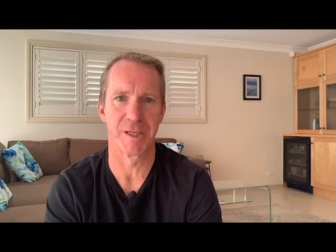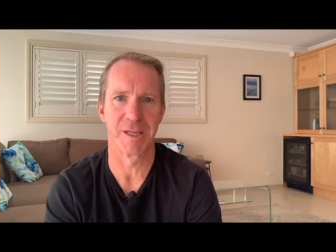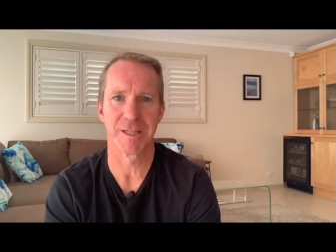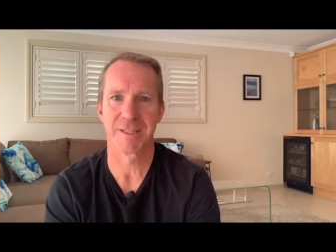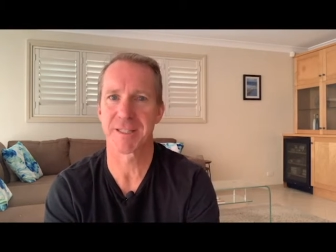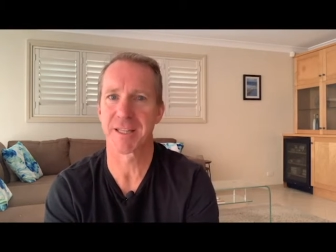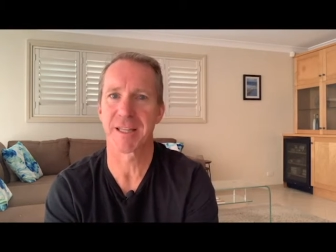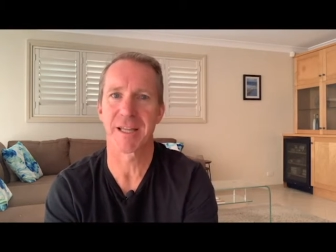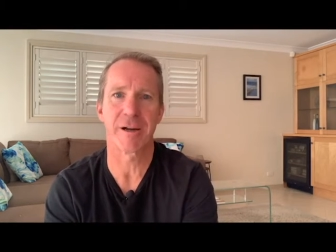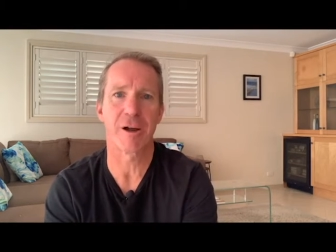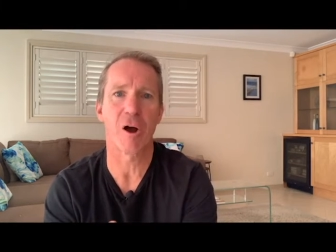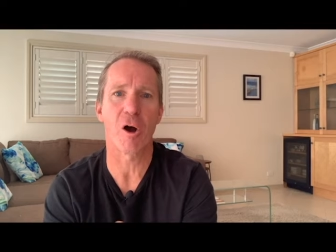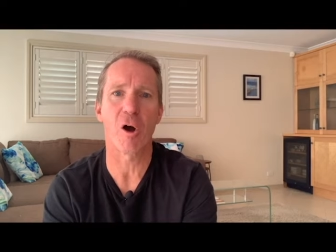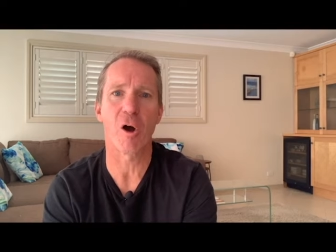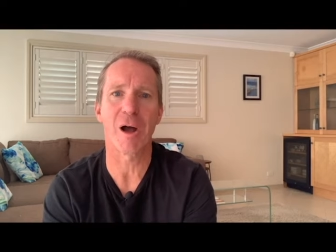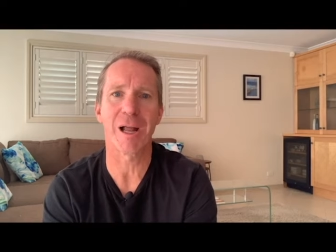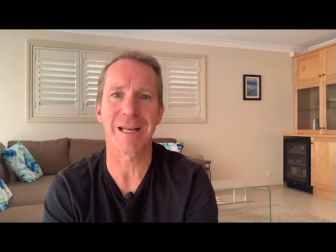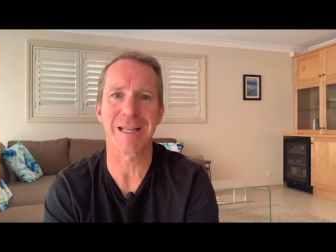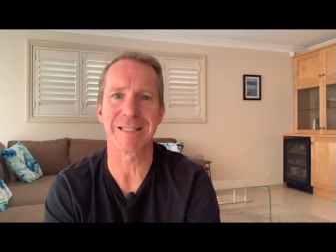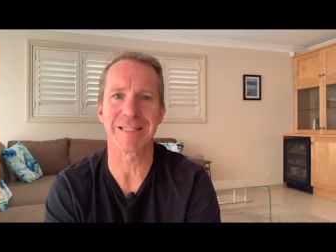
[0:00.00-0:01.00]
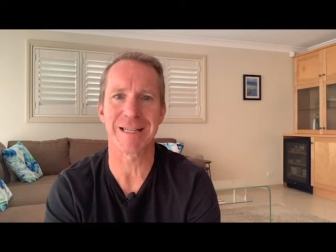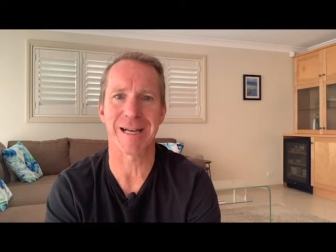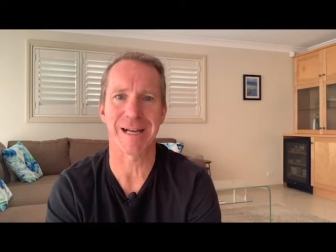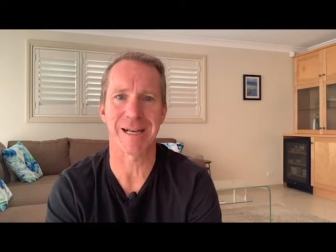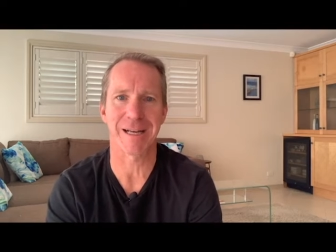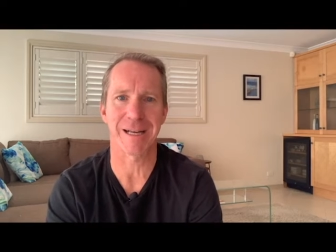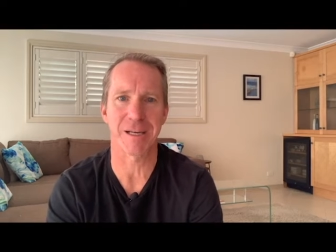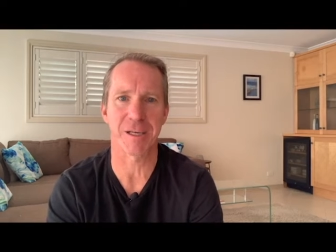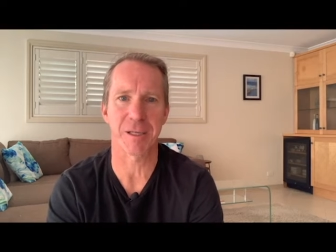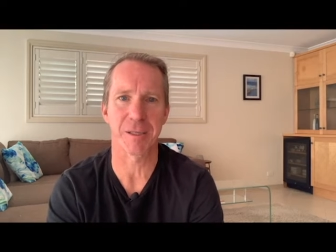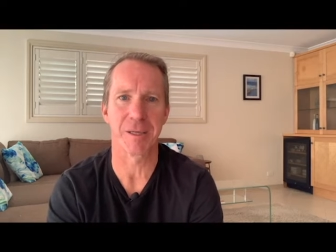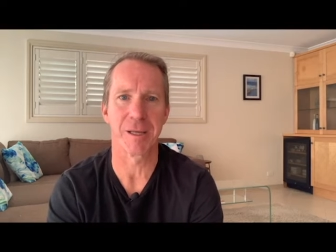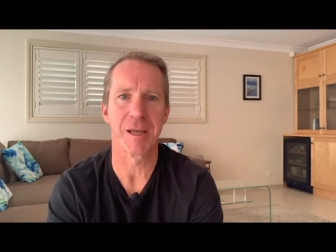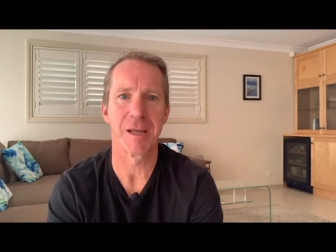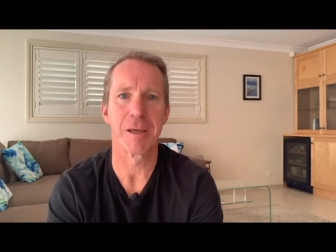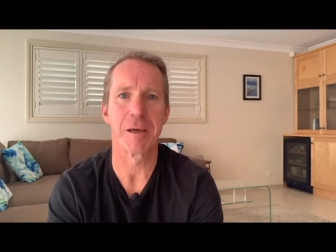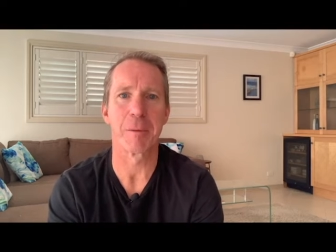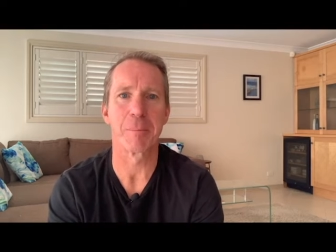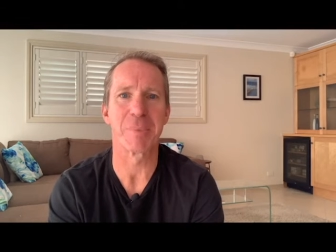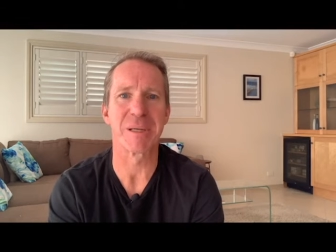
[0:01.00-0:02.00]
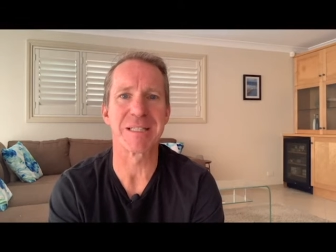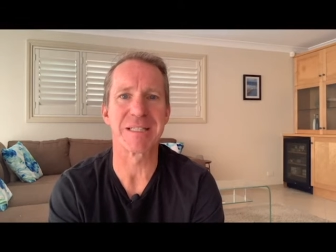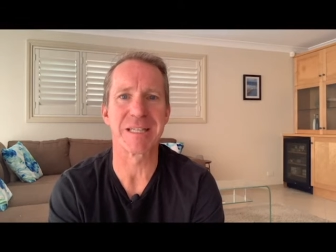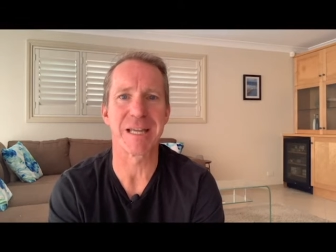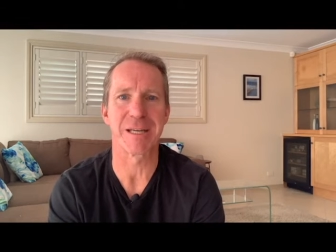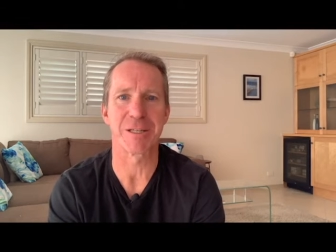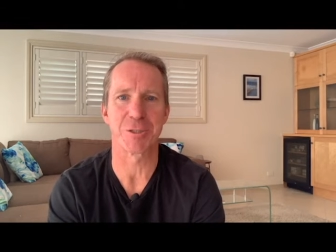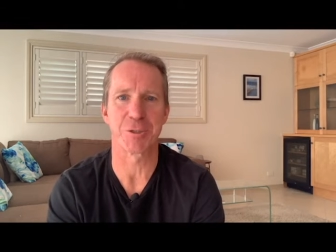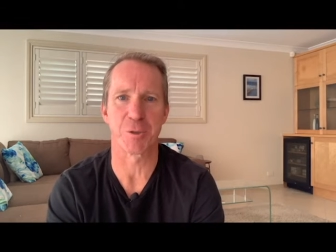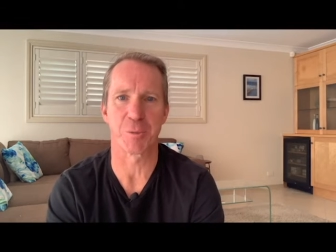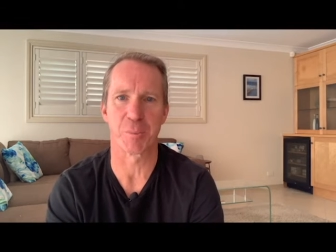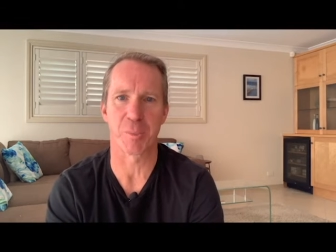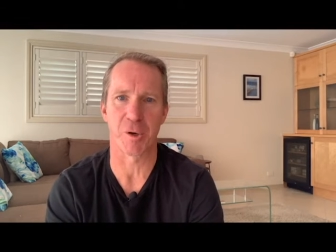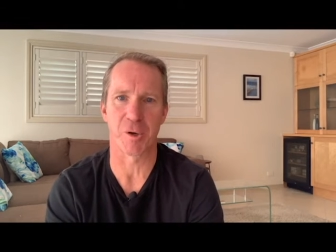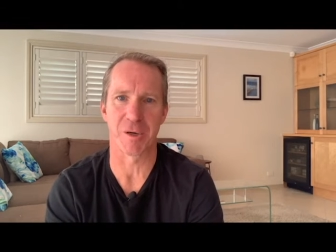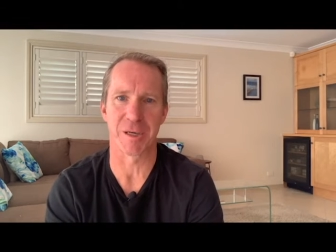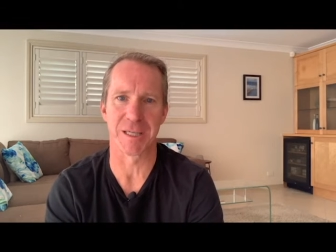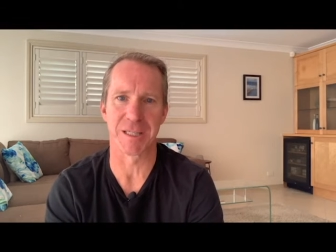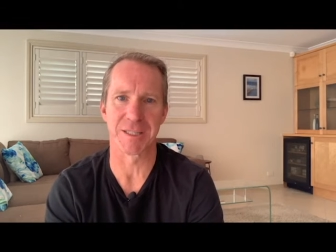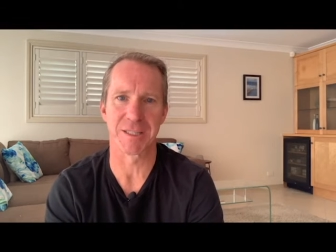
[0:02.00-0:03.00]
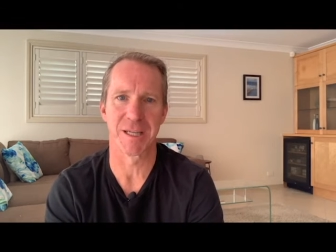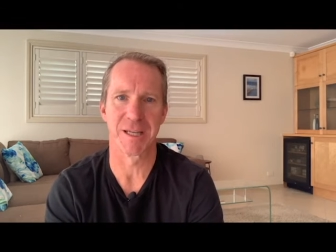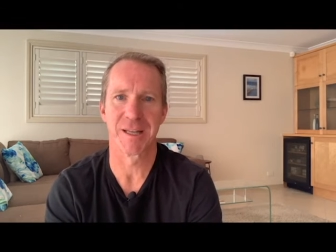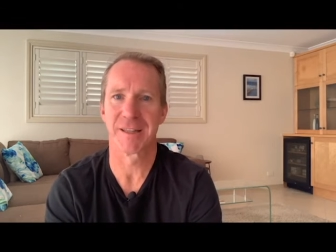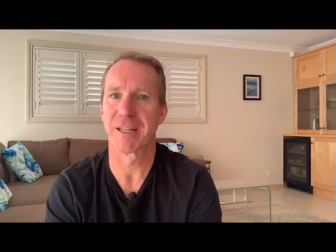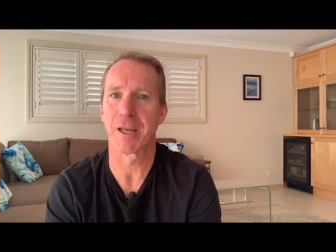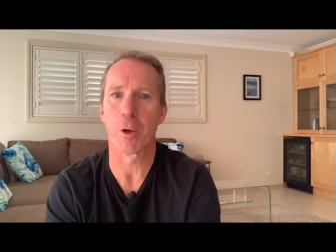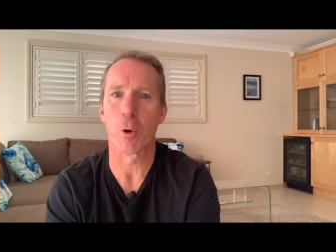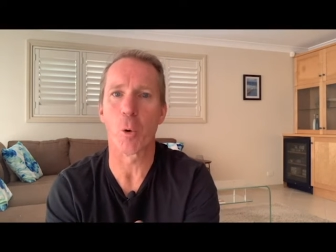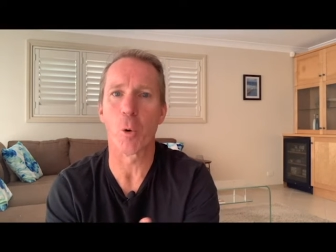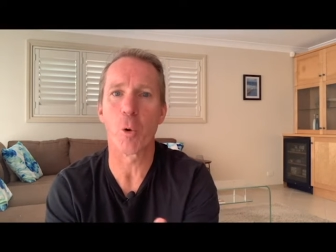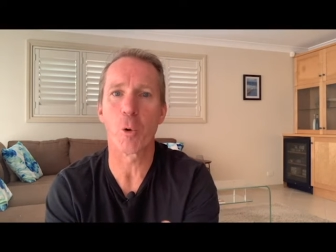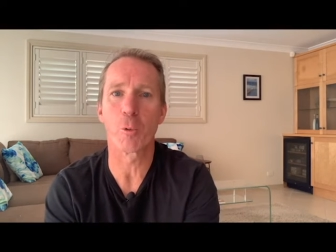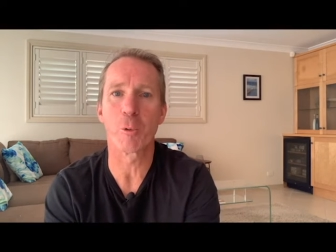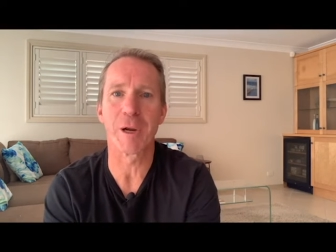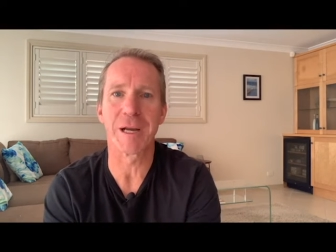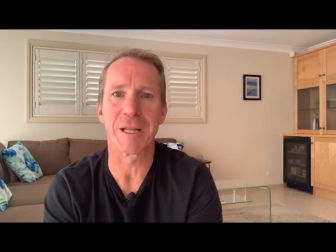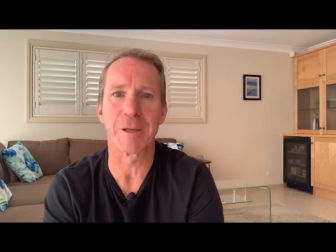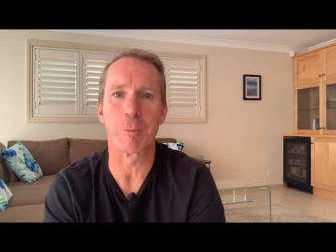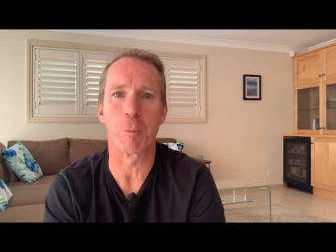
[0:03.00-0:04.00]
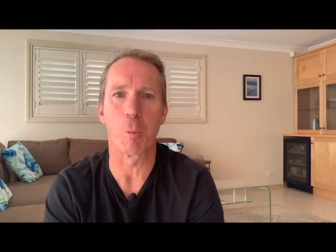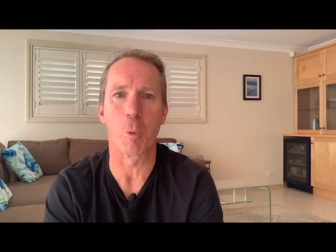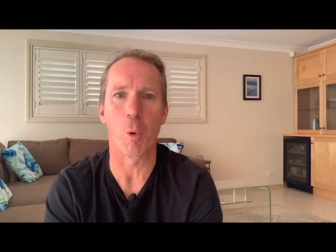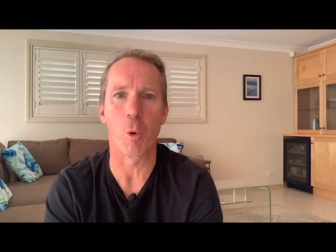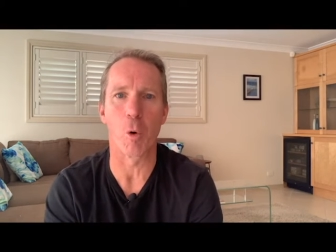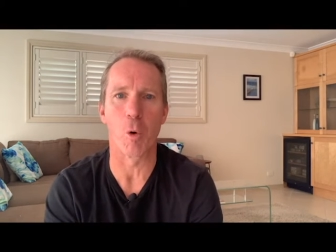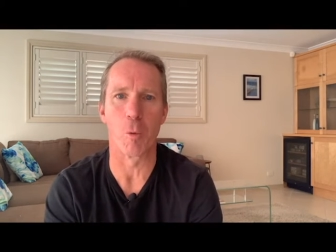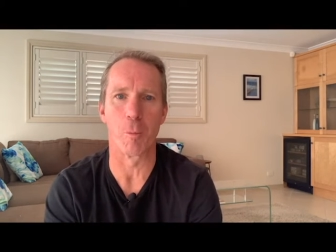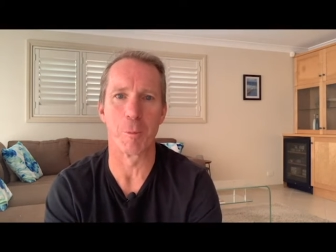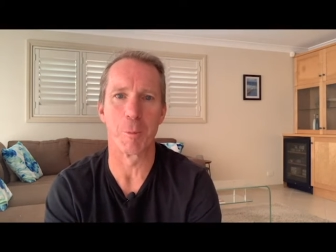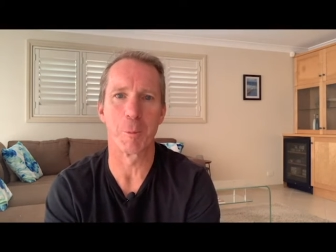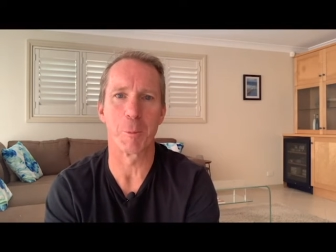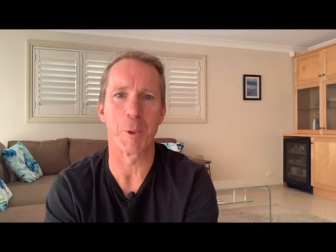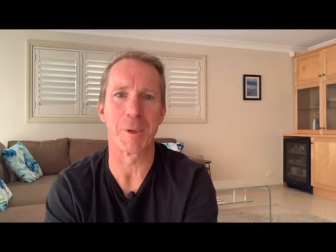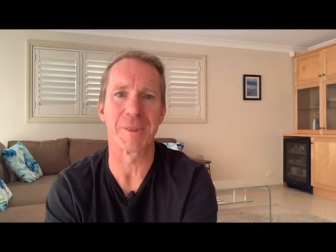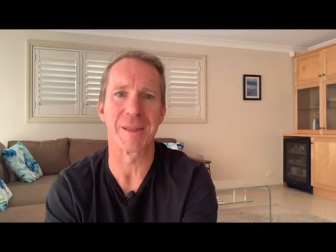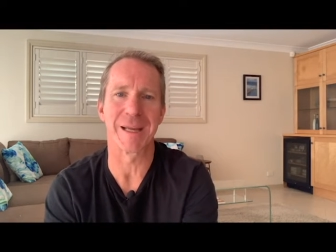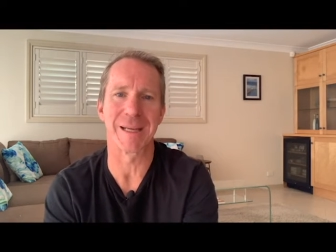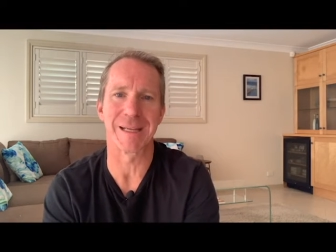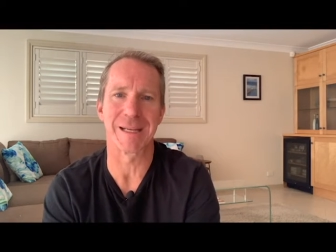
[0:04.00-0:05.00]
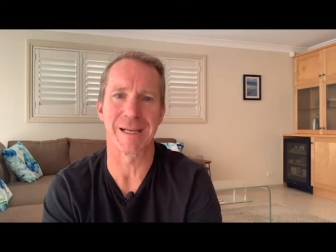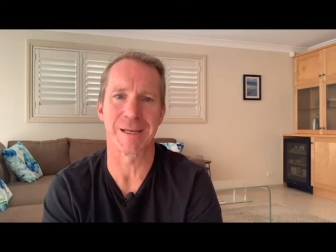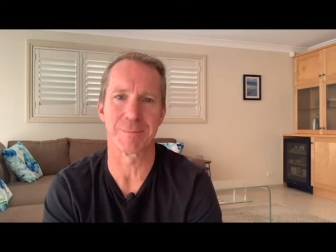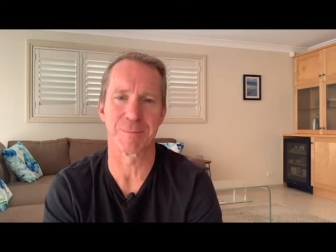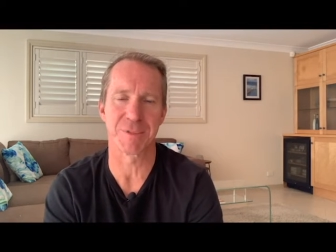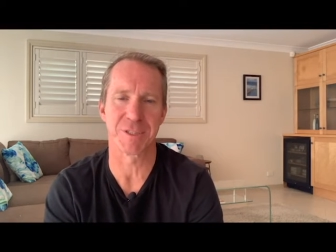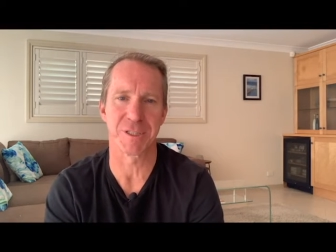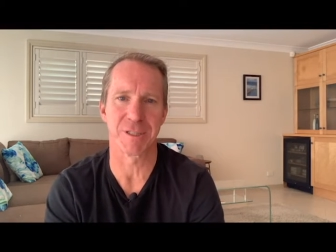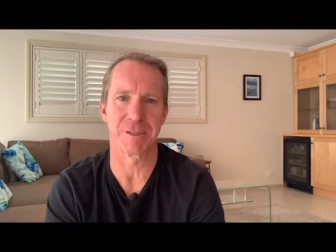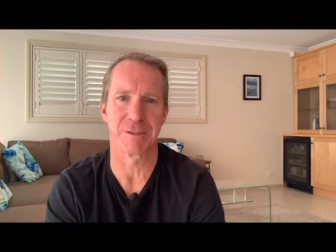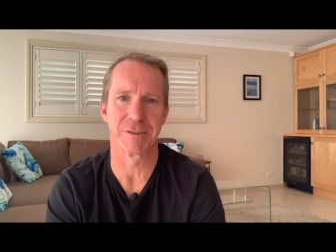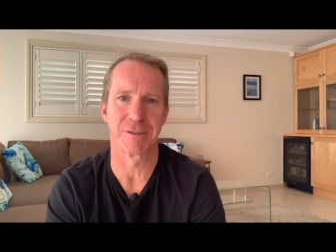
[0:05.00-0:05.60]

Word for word: So they're highly targeted potential buyers. They're already warm when they come to you.